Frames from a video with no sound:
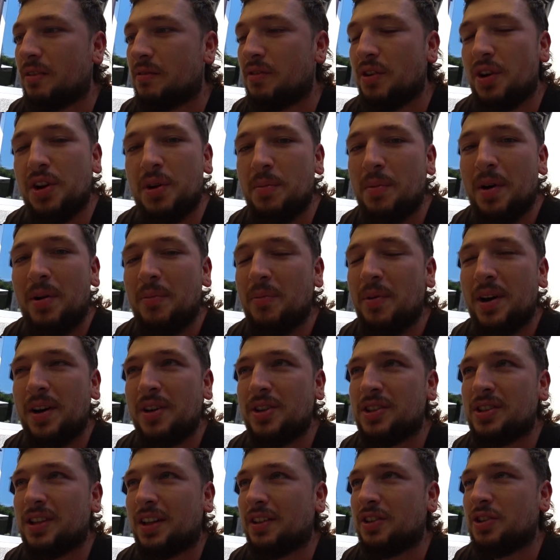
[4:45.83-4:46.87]
Not in a bad way,
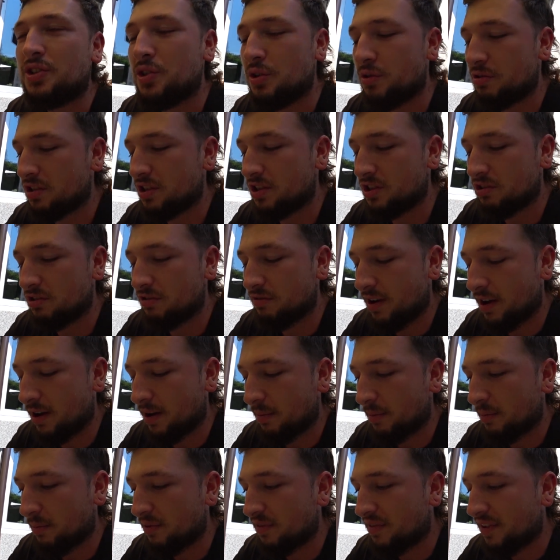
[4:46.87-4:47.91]
just like the juiciest Cevapi
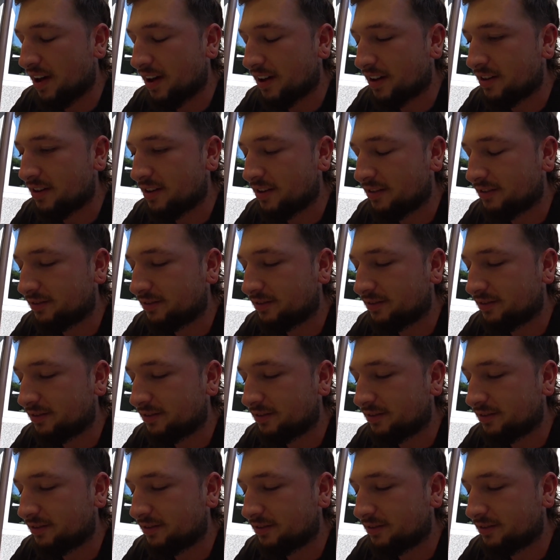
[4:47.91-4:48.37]
we've had.